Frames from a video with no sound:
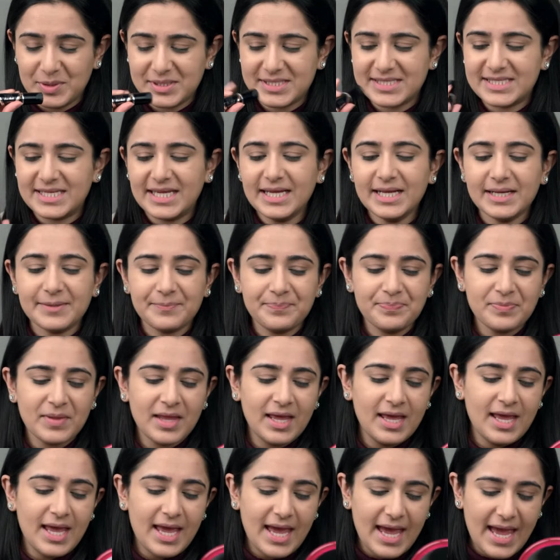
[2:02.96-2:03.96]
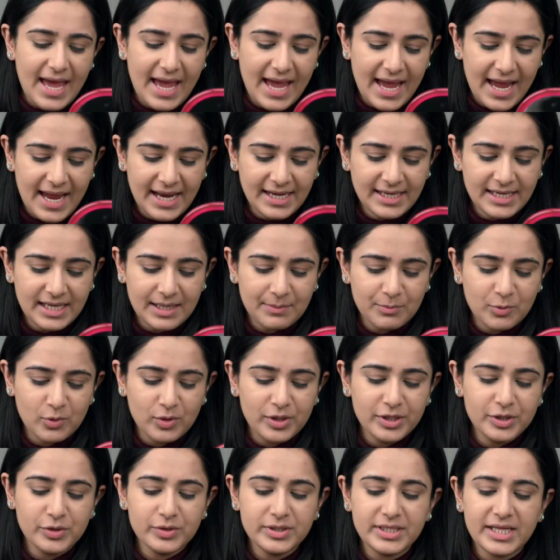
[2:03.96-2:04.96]
Stick and I'm
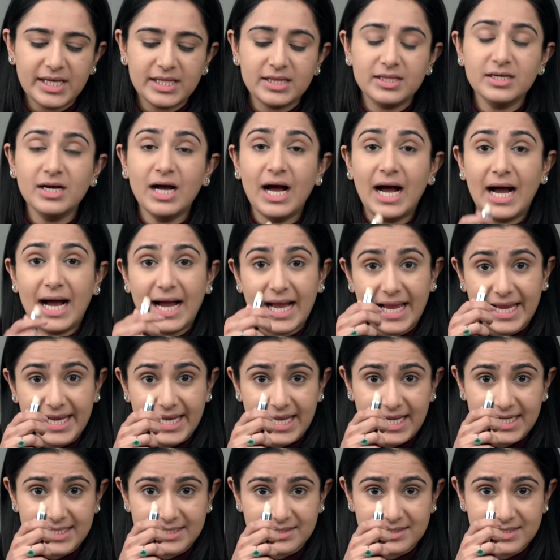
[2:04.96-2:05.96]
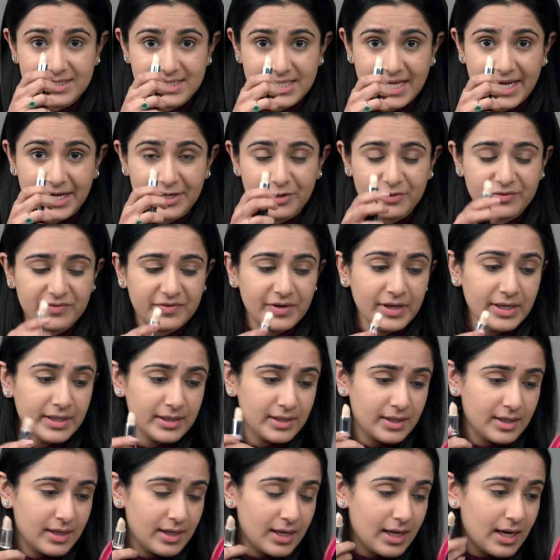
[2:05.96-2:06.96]
going to take the highlighter side of it.
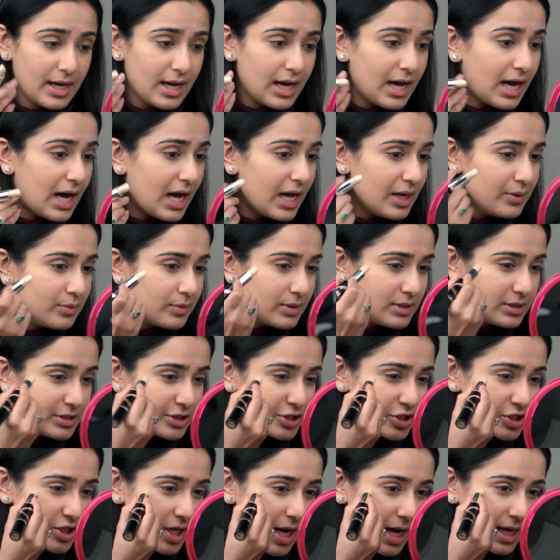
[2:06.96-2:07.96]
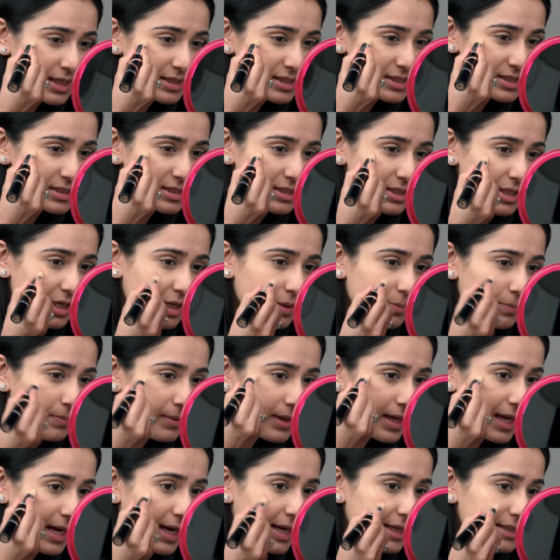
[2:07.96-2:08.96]
I will just
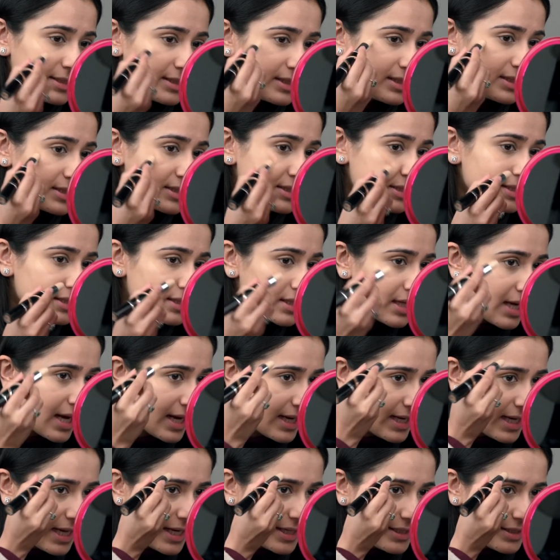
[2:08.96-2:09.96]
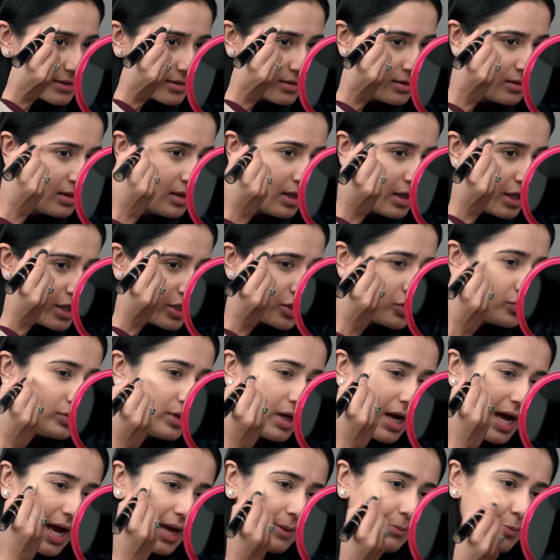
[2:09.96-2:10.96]
apply this highlighter to the
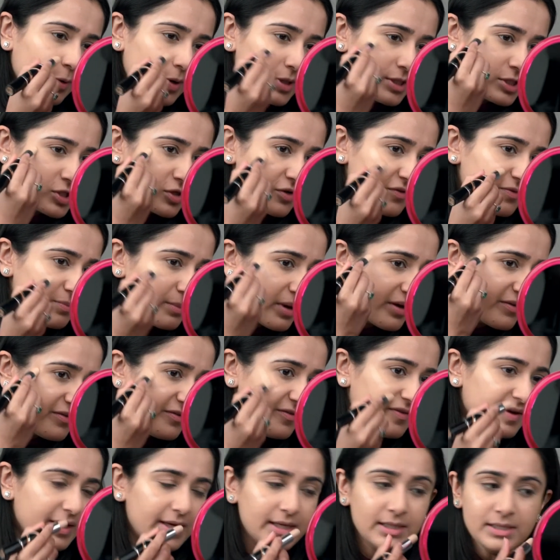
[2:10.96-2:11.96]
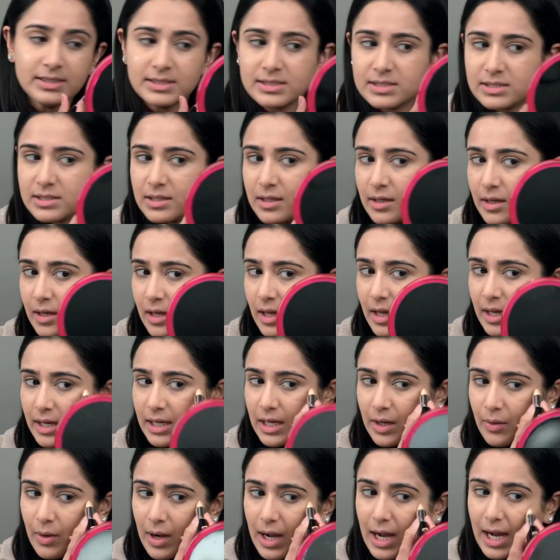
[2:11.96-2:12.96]
high points of my face.
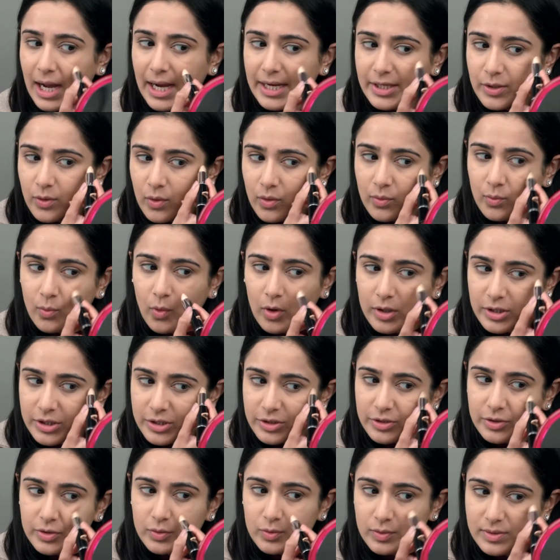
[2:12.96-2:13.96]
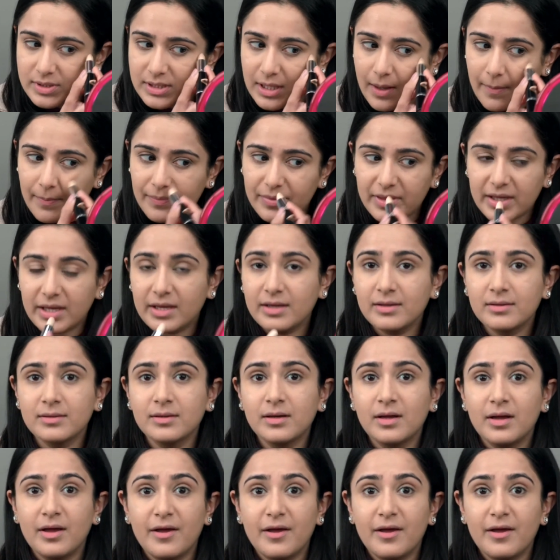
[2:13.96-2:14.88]
Now I don't want to do something